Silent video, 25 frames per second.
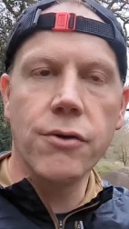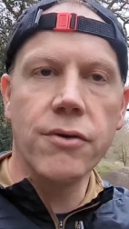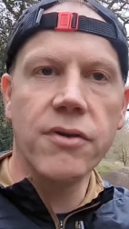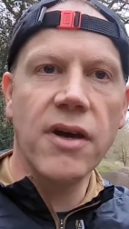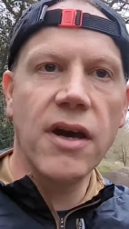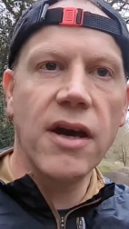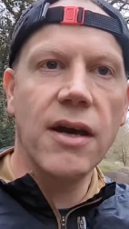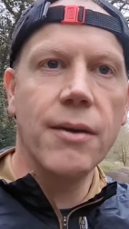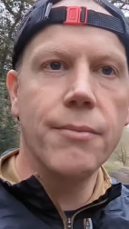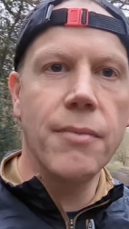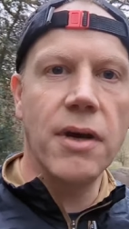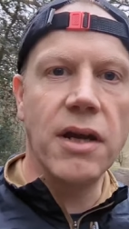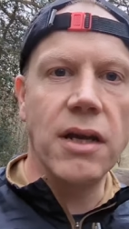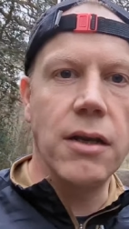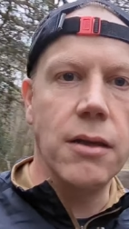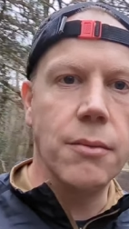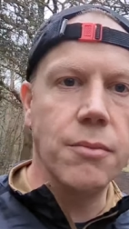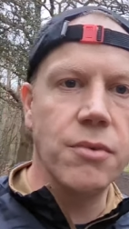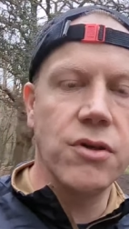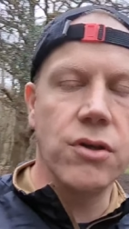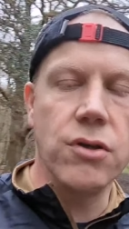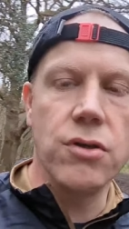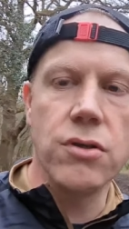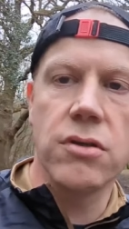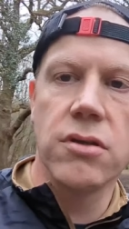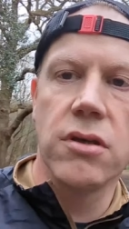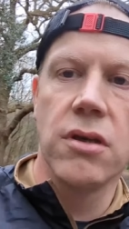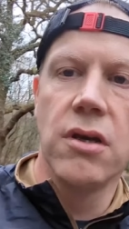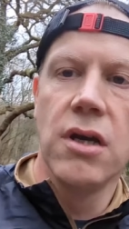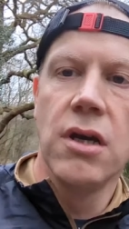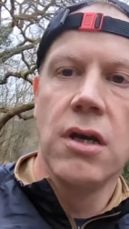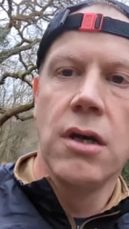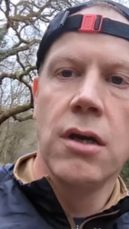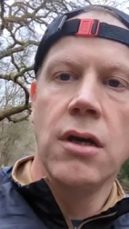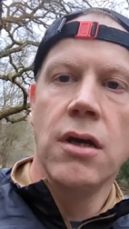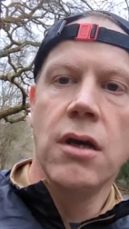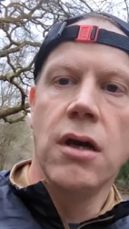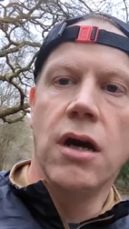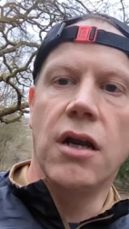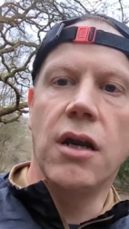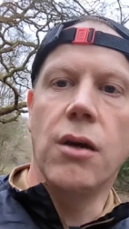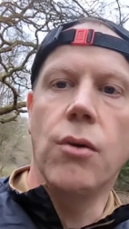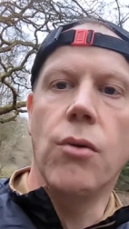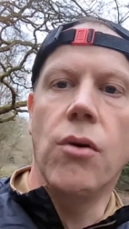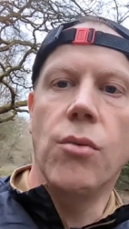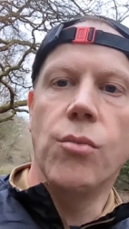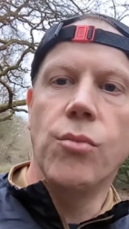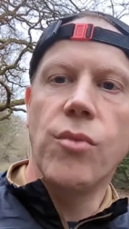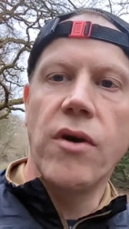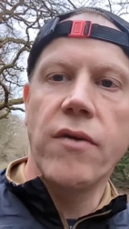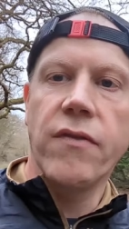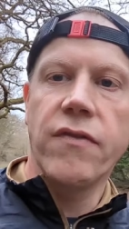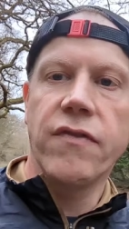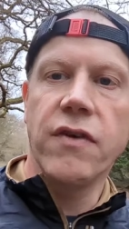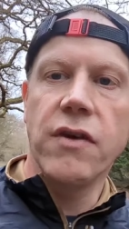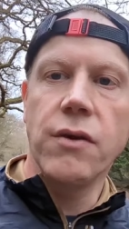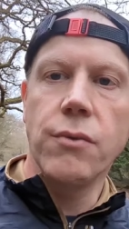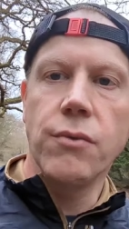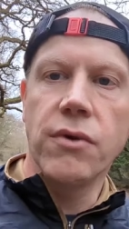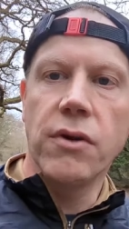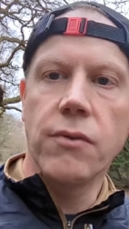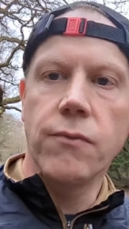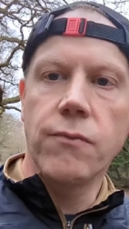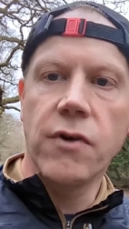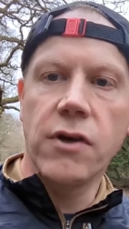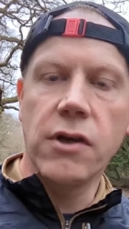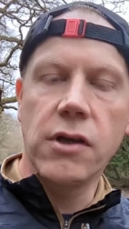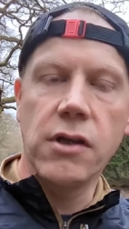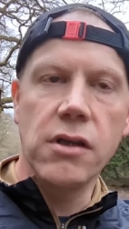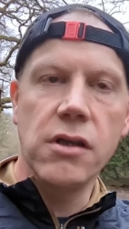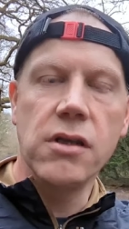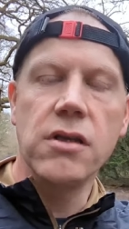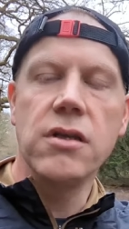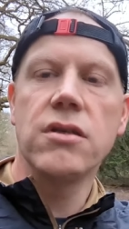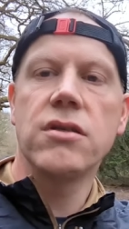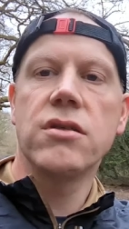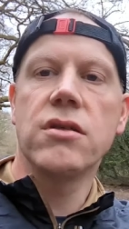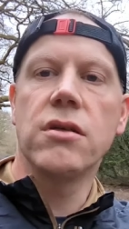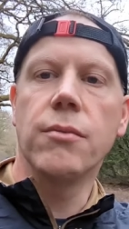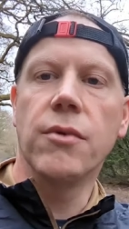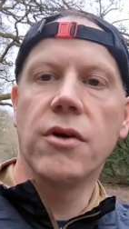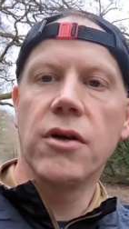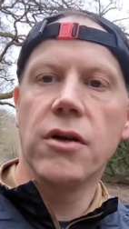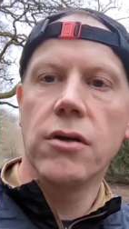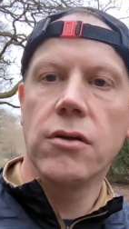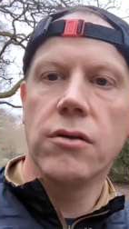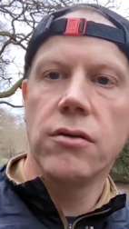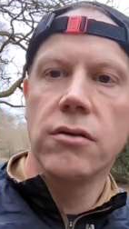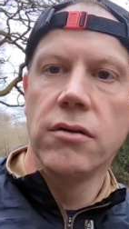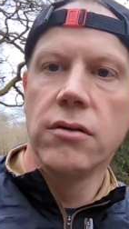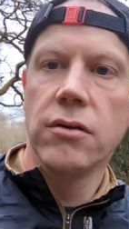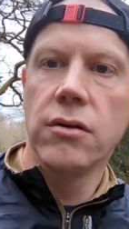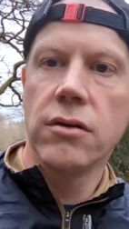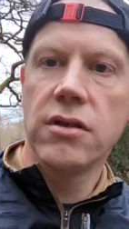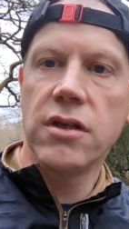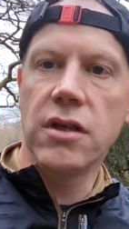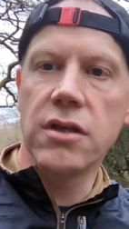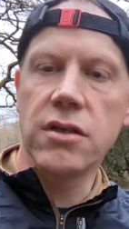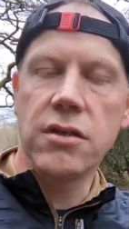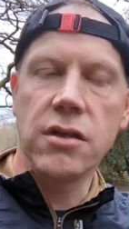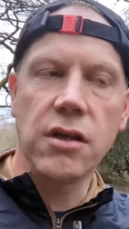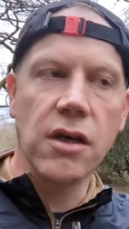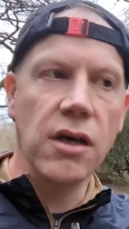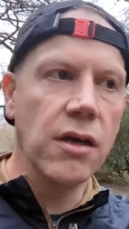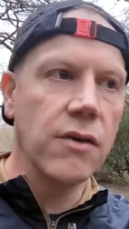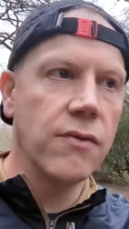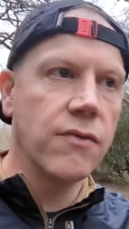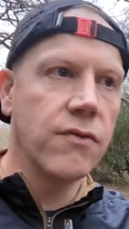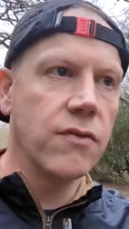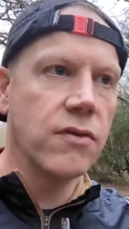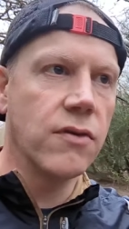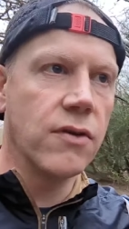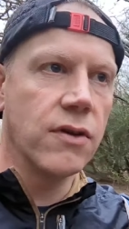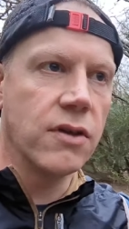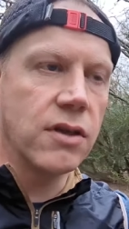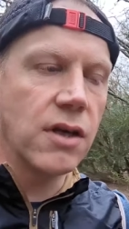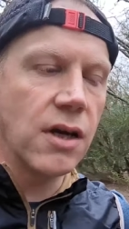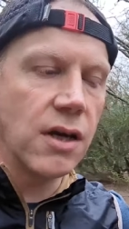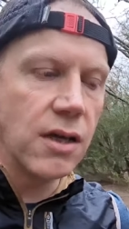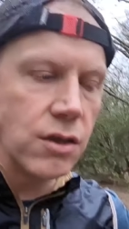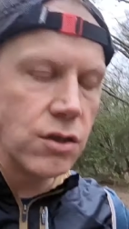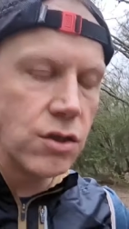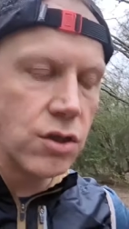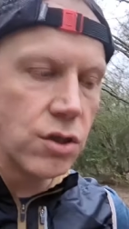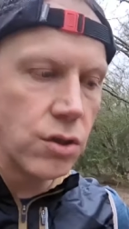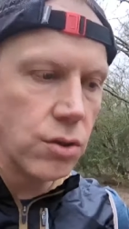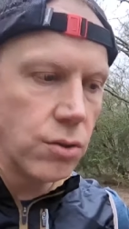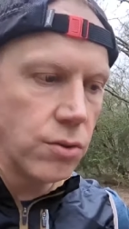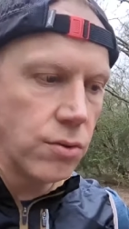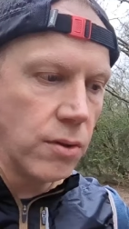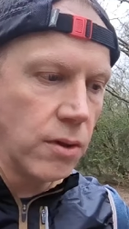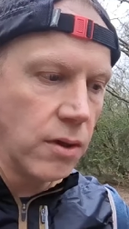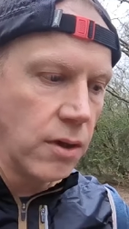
of that, mainly because I don't want wet feet when I'm running in this tomorrow, testing it for today too.